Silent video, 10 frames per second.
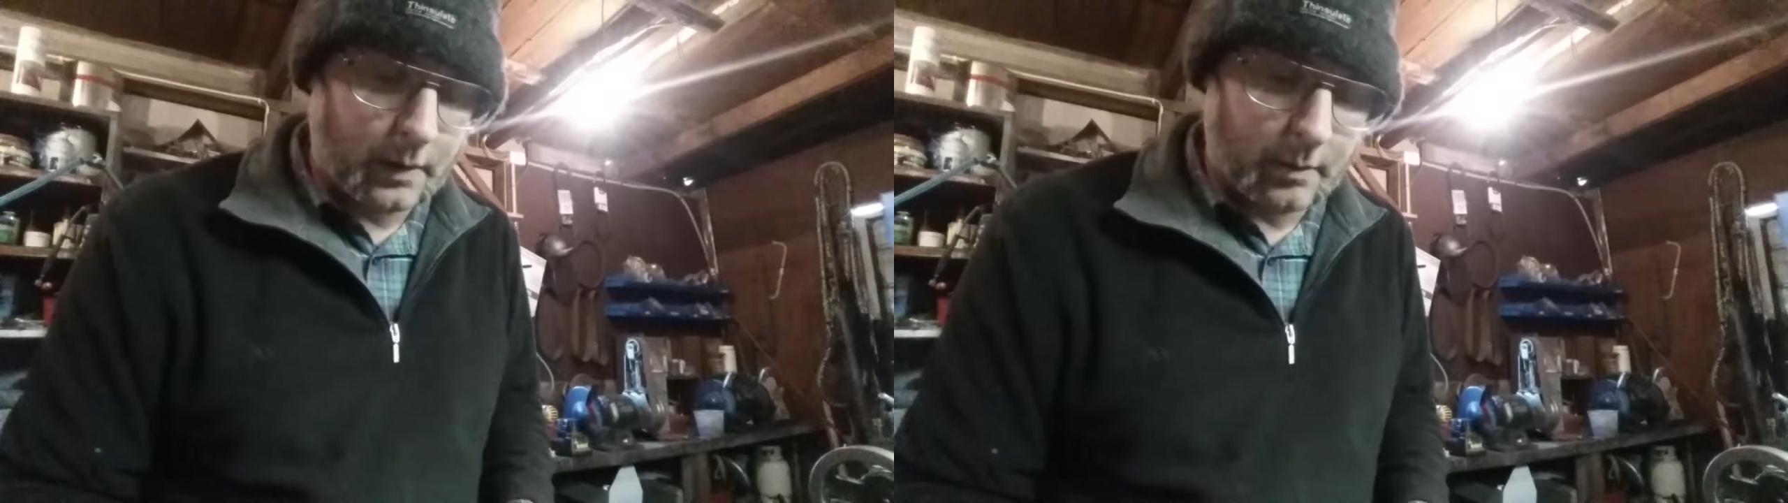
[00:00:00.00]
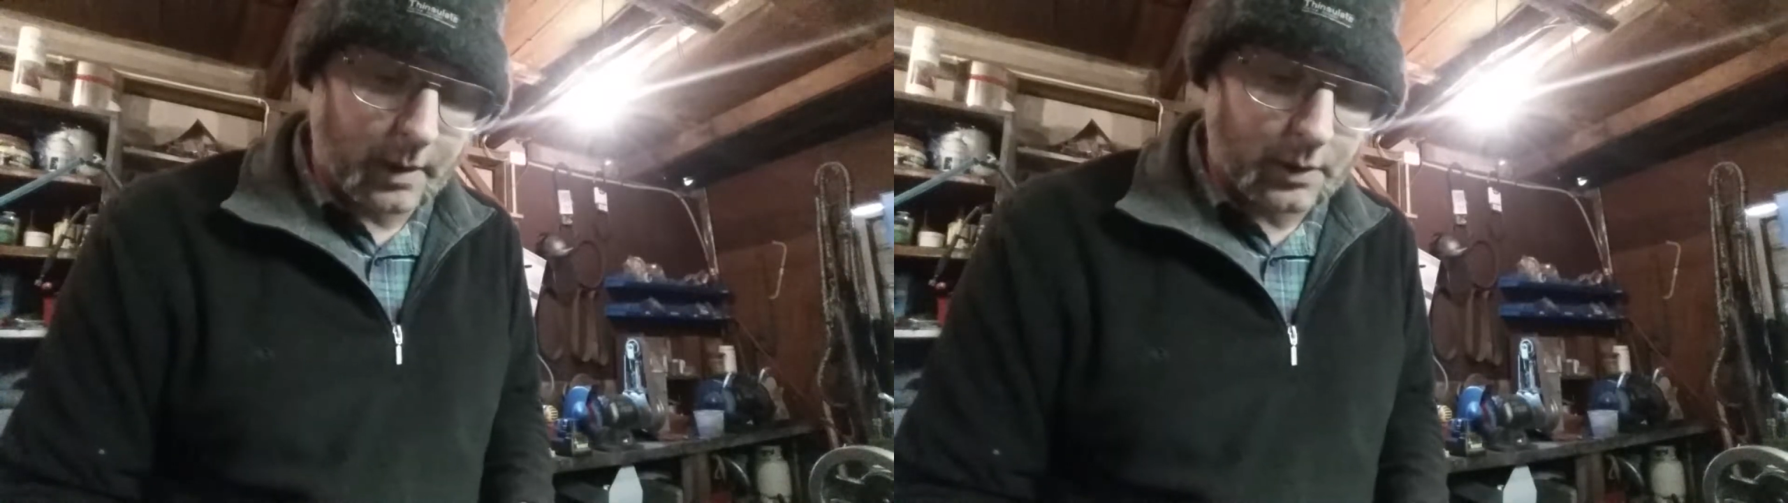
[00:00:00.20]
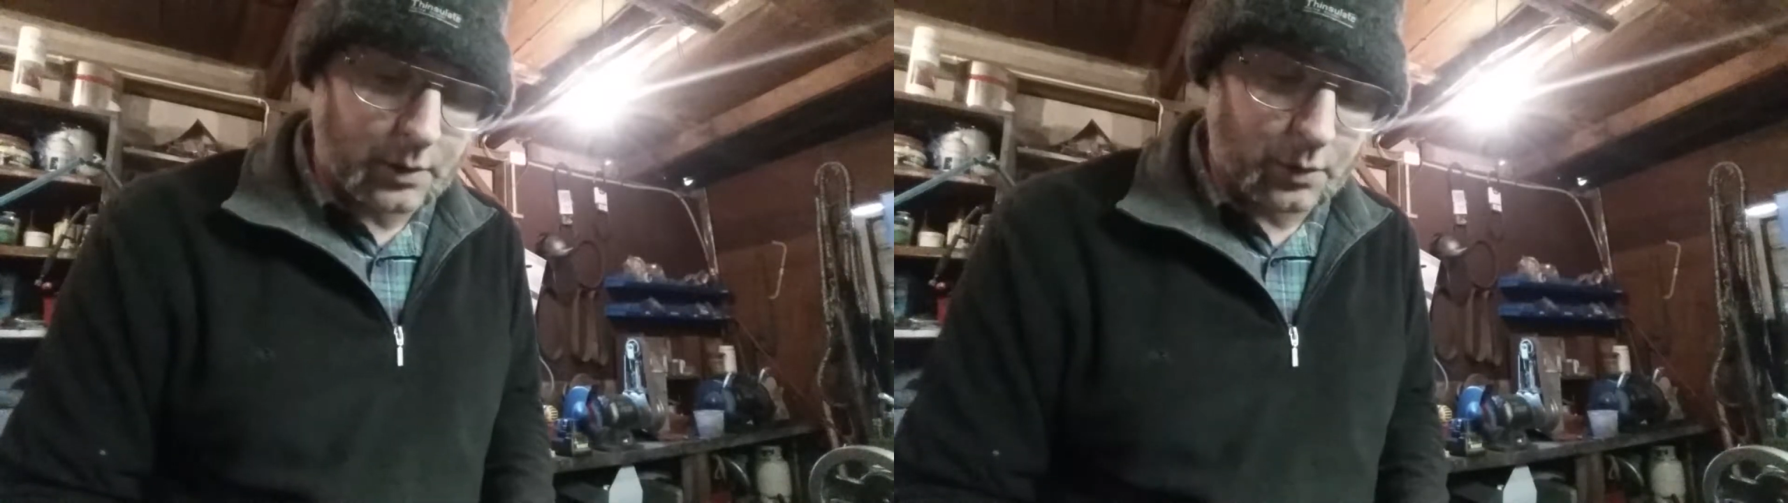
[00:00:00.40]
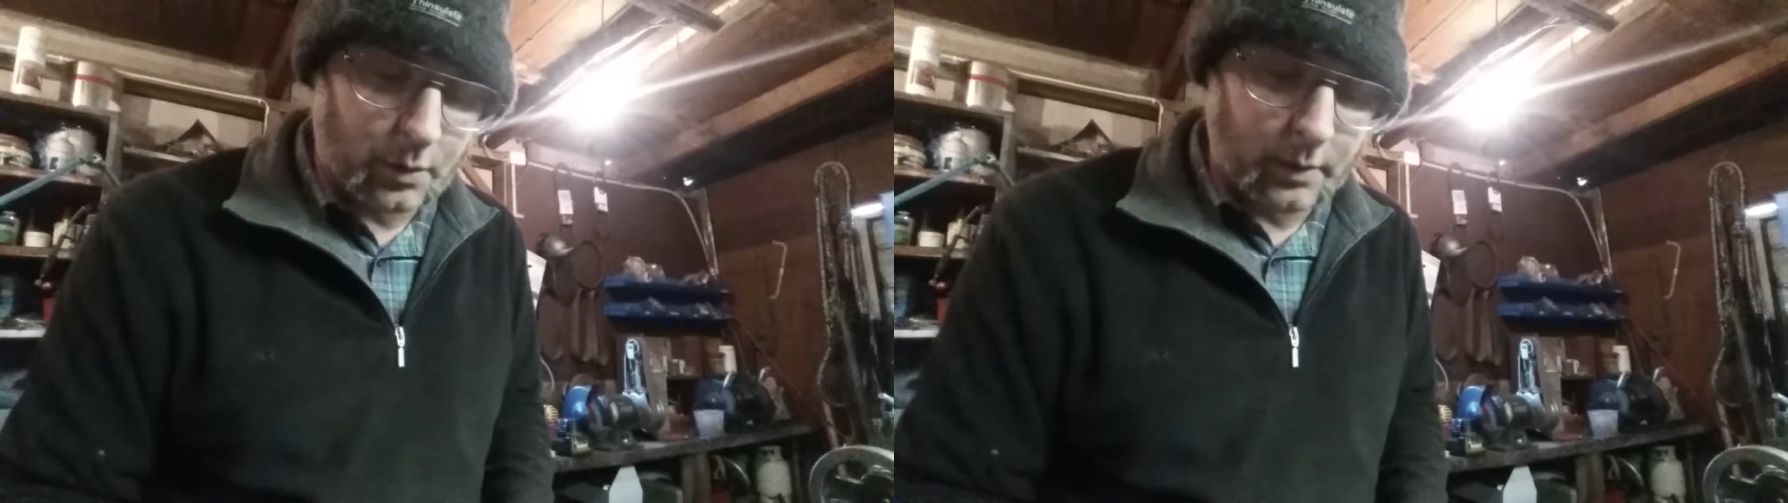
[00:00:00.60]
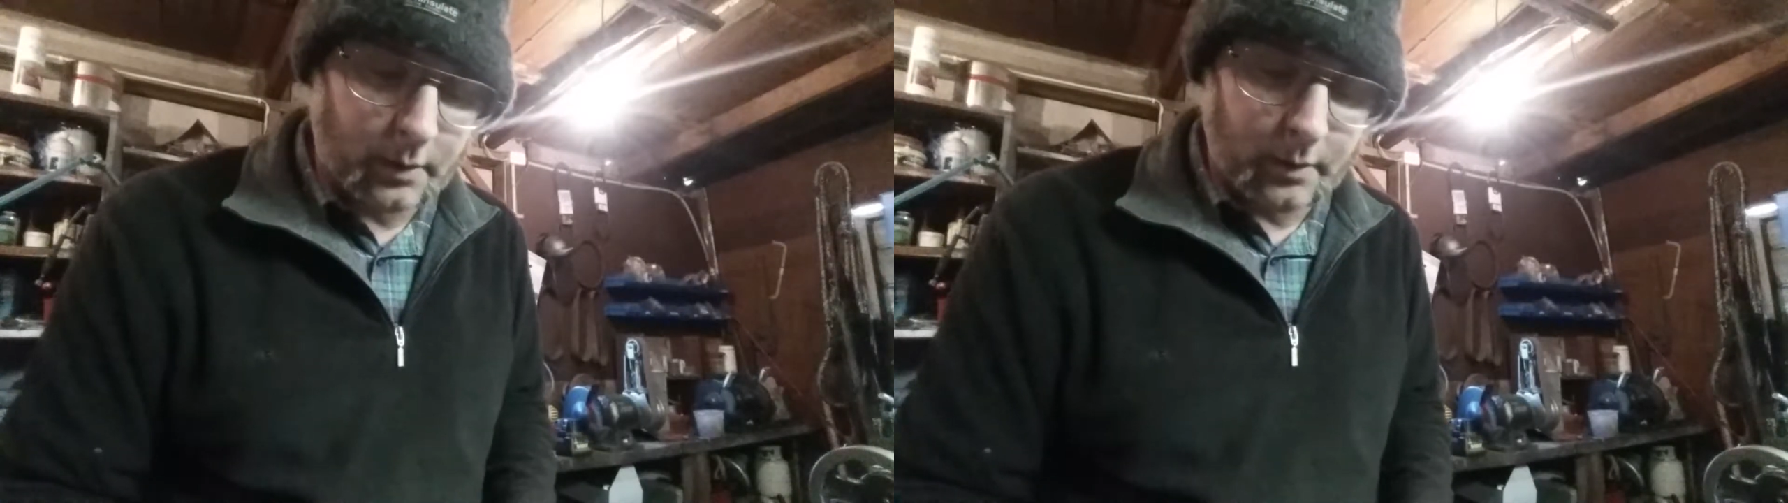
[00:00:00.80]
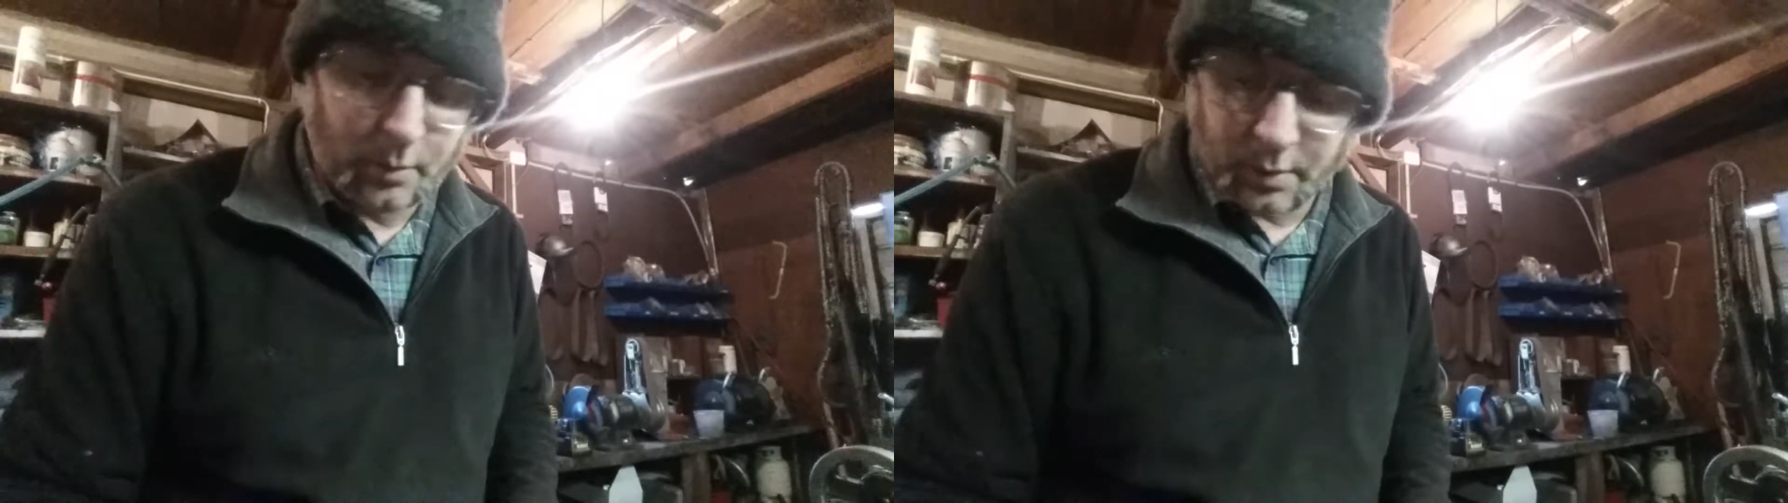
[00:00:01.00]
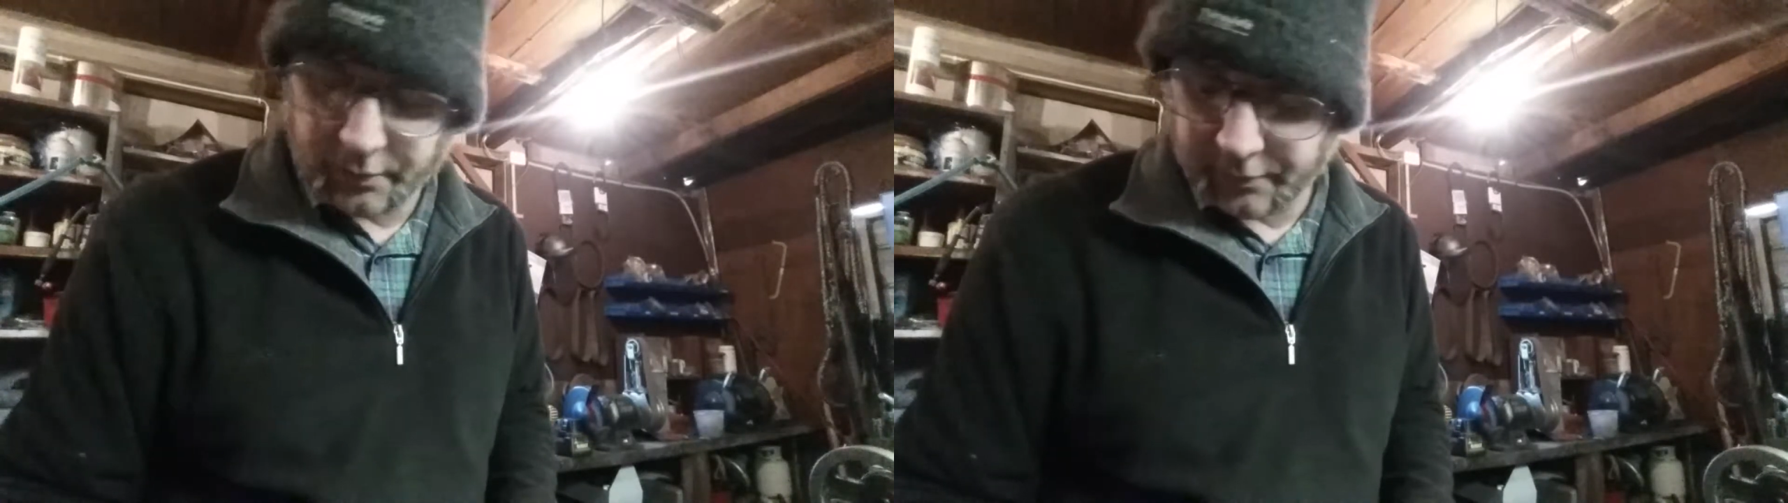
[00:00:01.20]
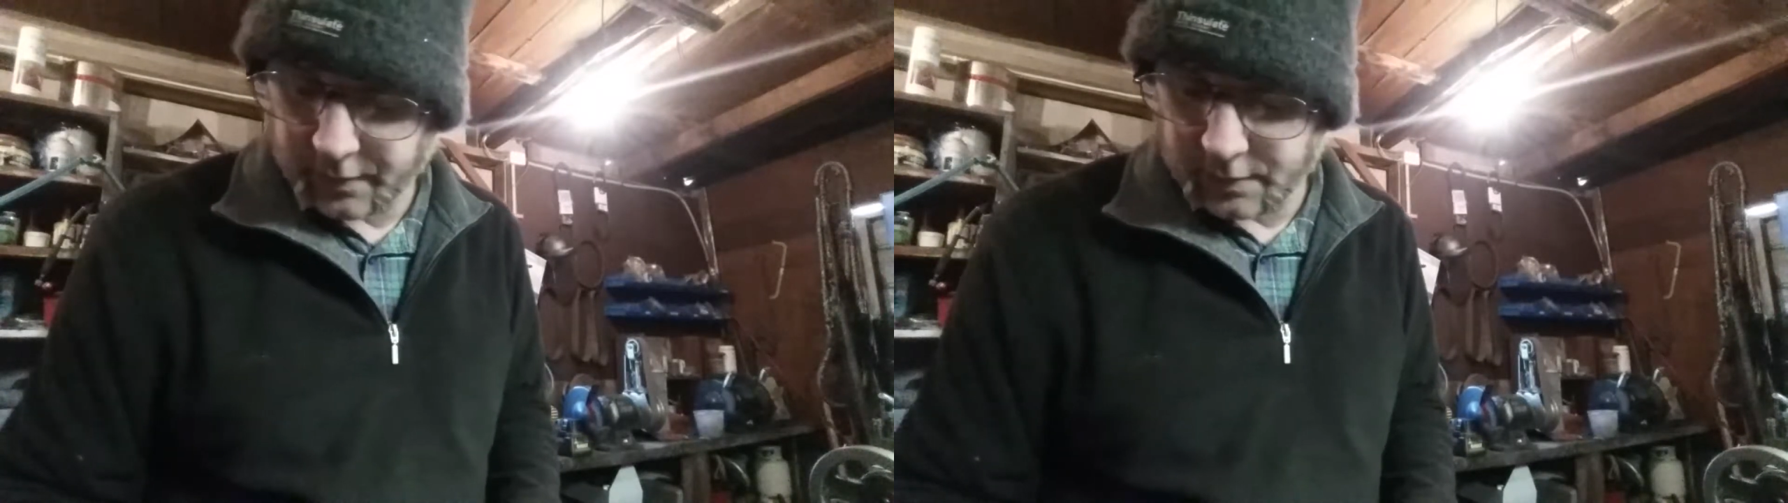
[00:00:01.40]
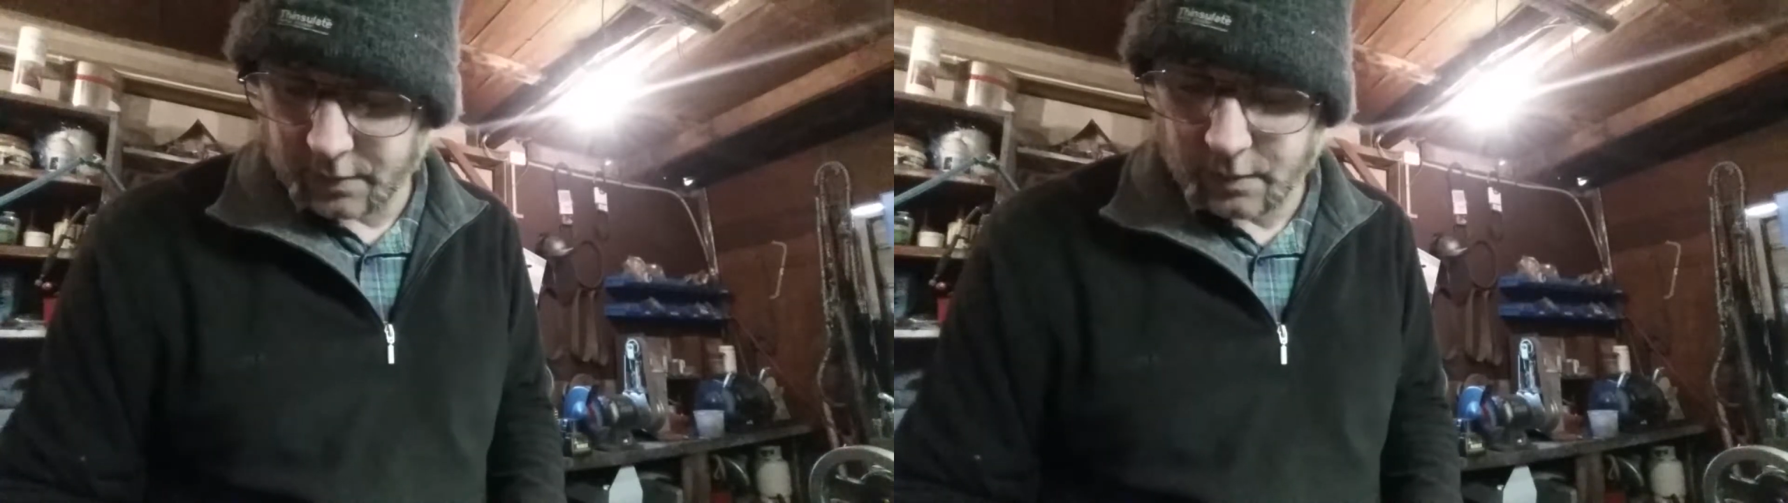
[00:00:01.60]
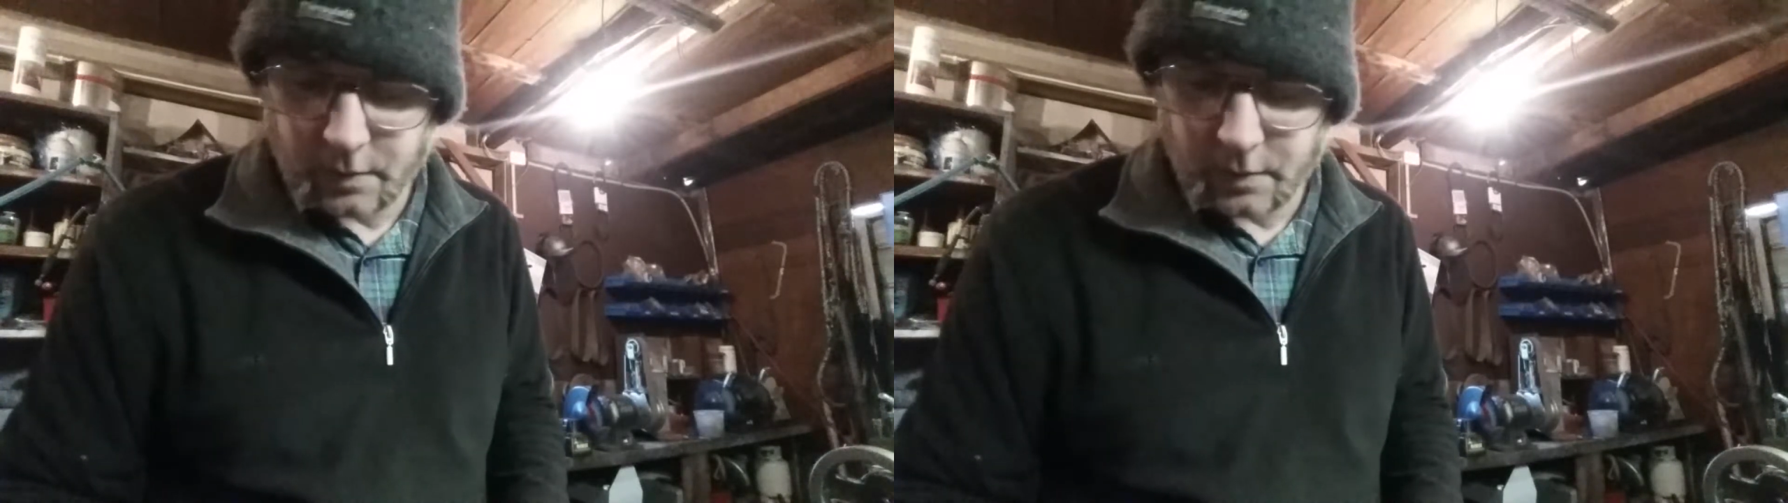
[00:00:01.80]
and make sure it would fit.